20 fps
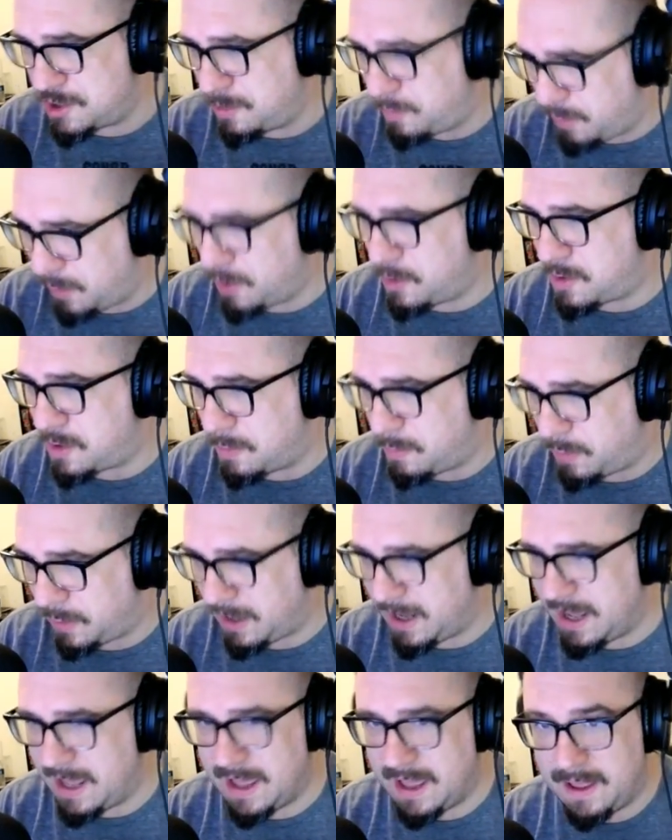poker
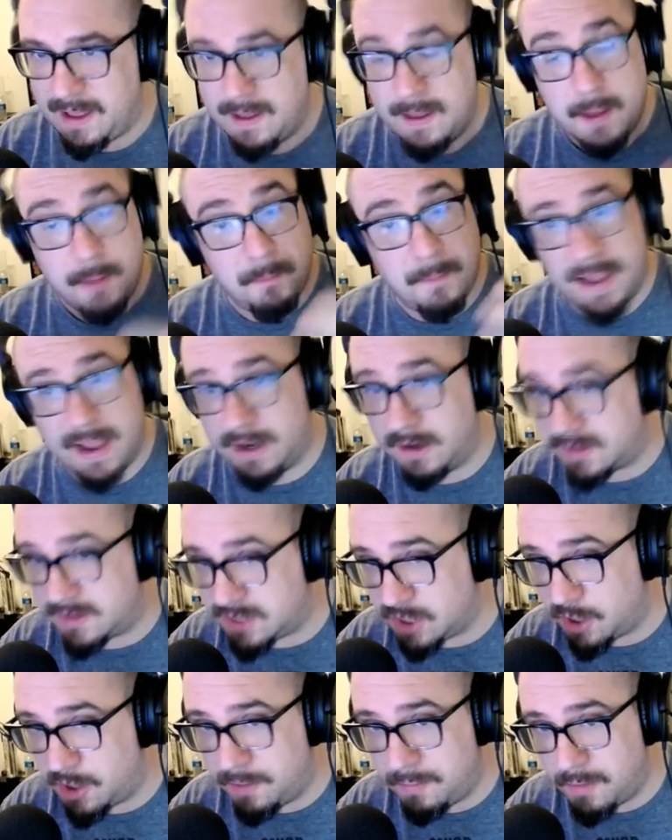player, made a
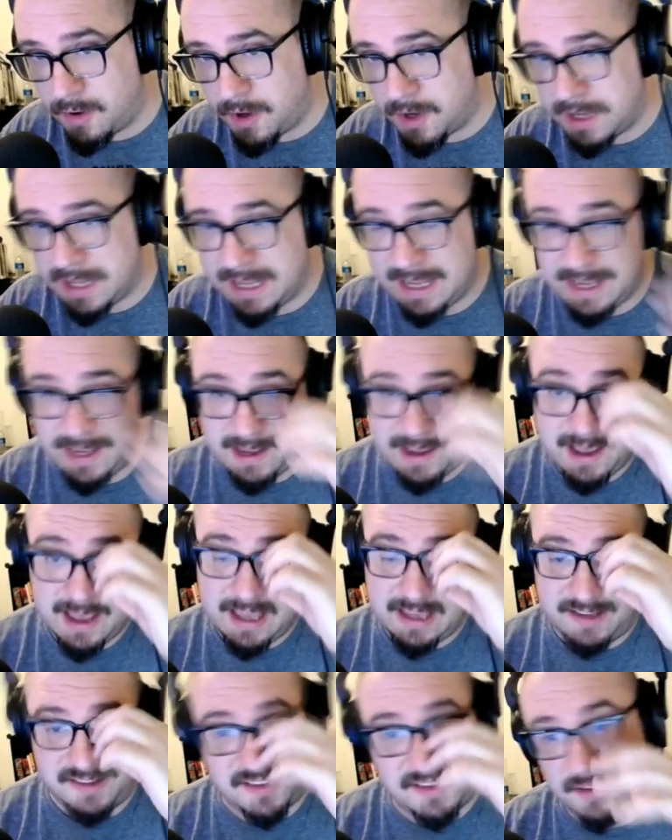ton of money.
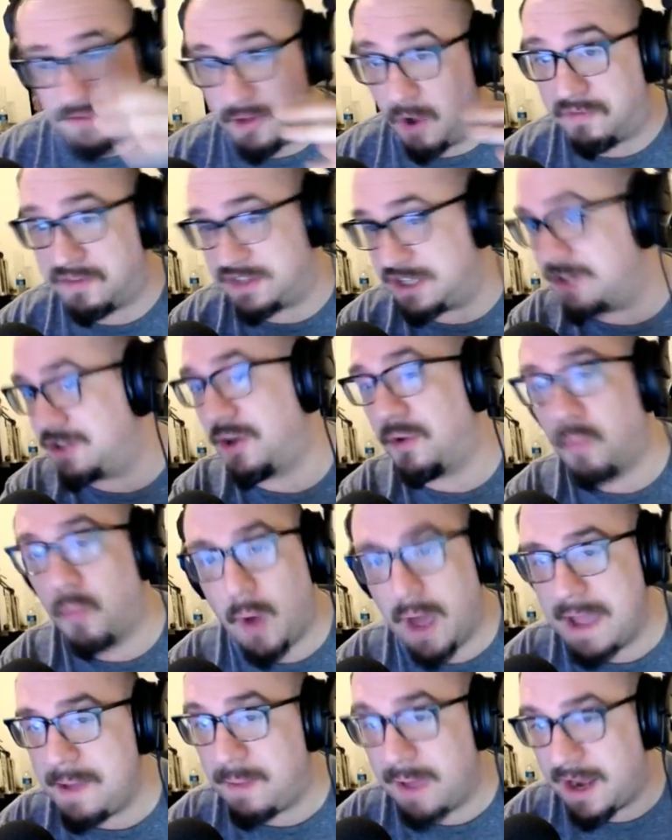He's obviously done
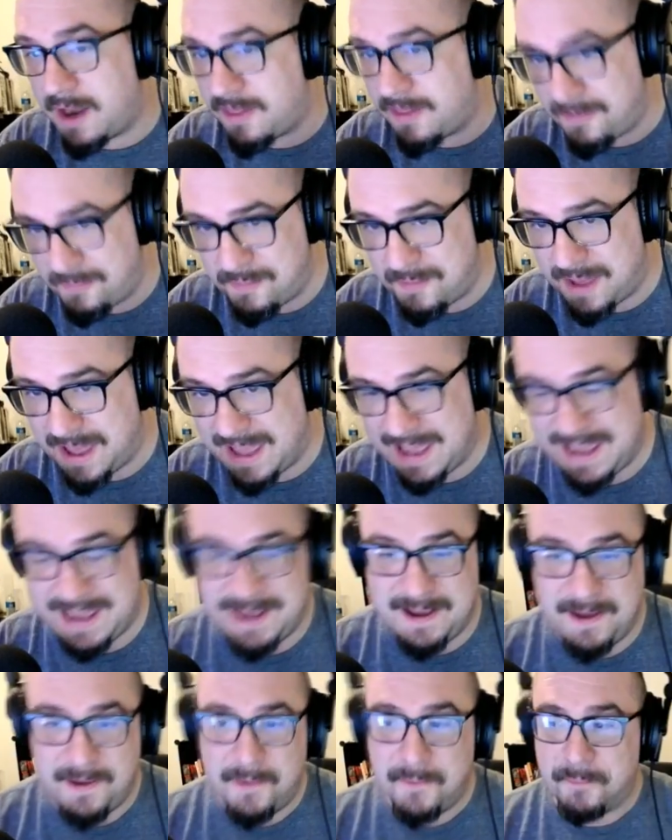way better than
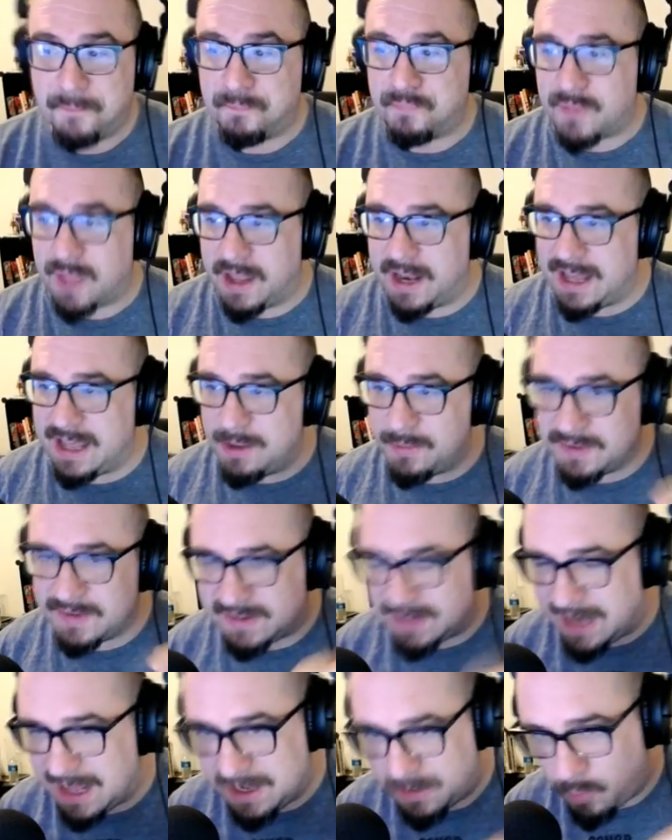me. And he
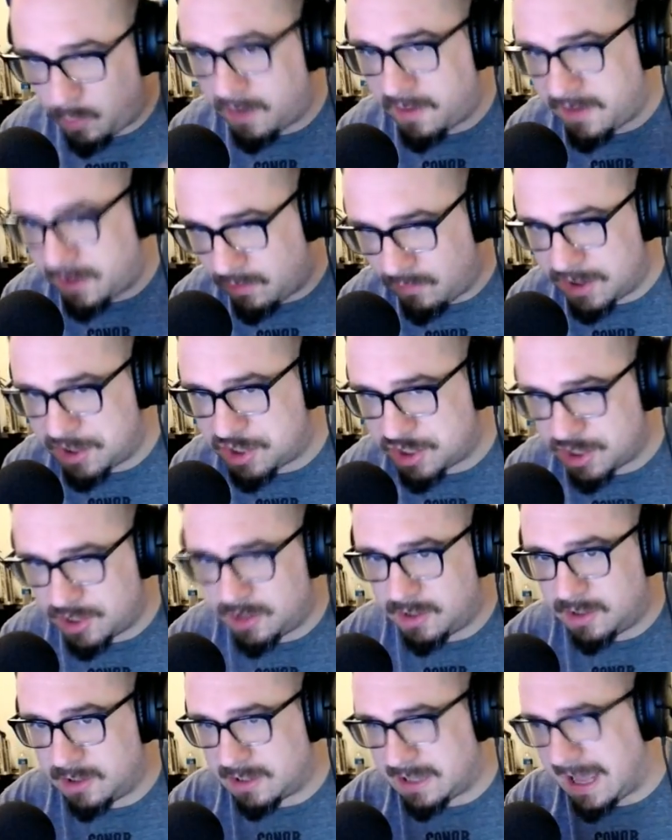was like one of the
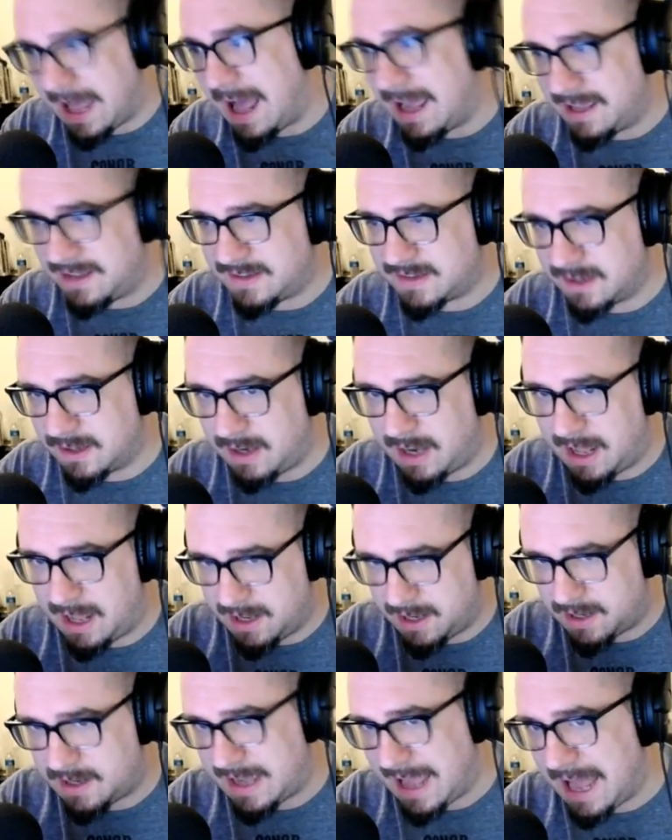original guys at
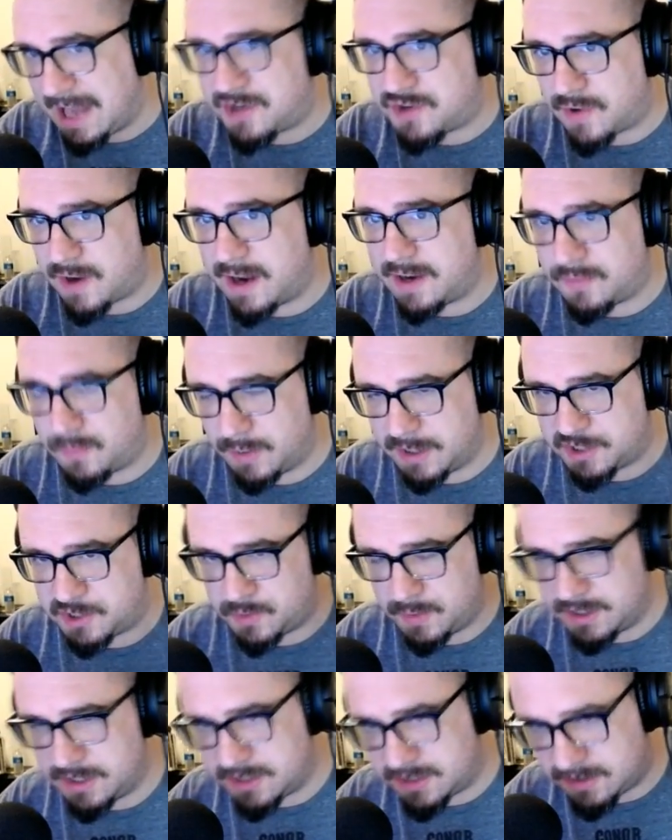like Kadred,
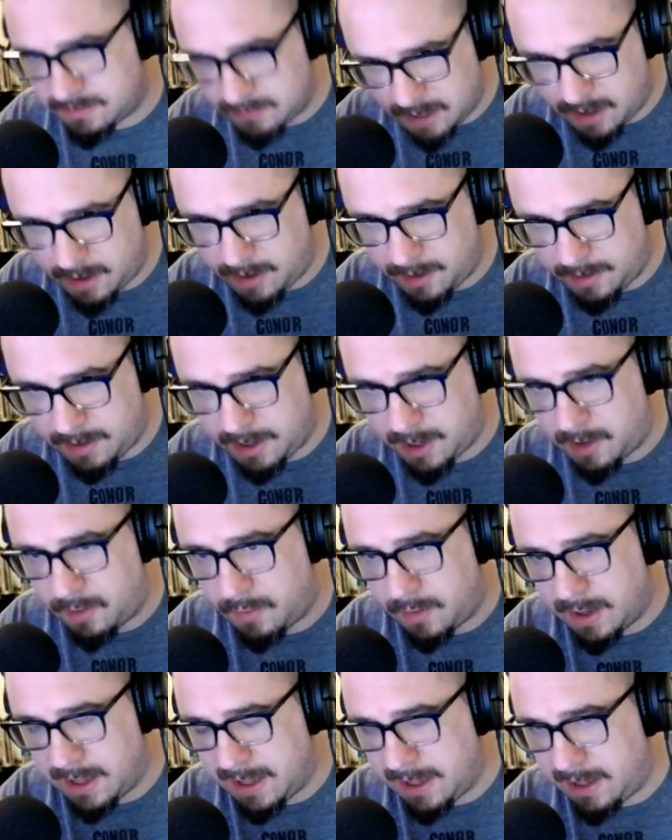which was,
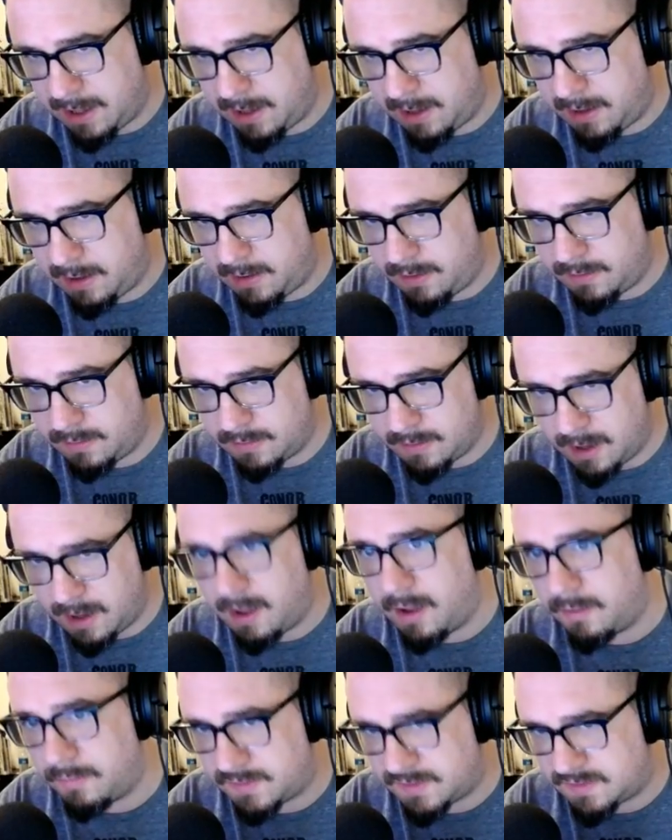it
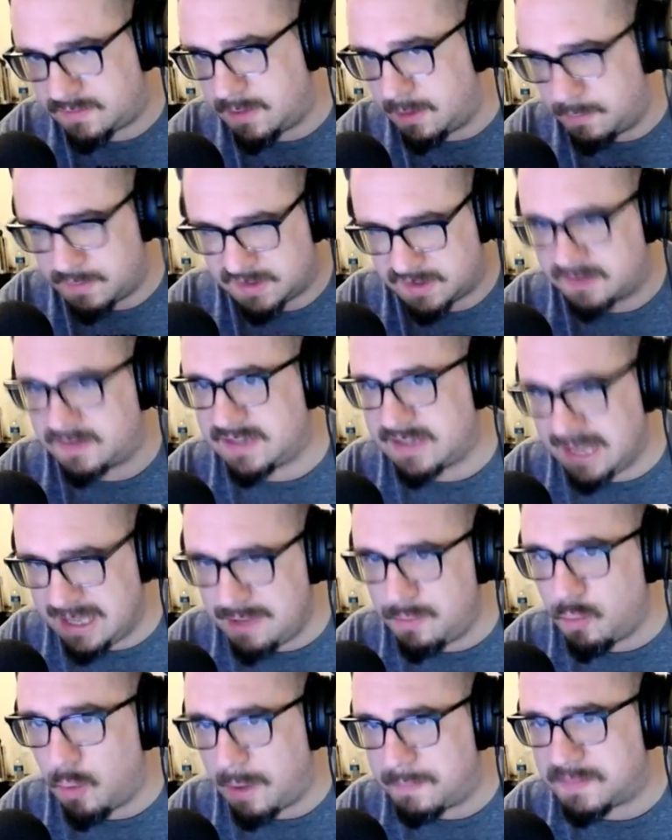was a
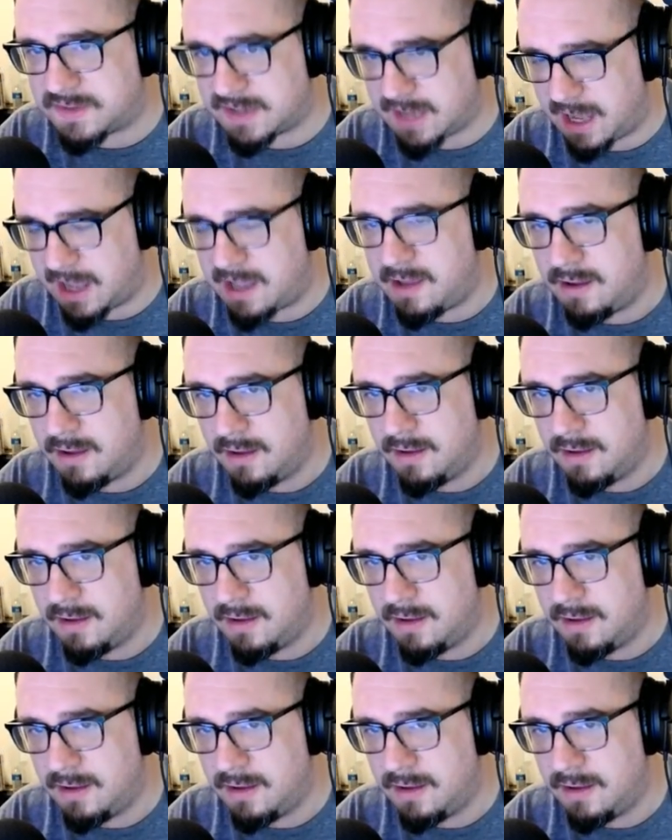team website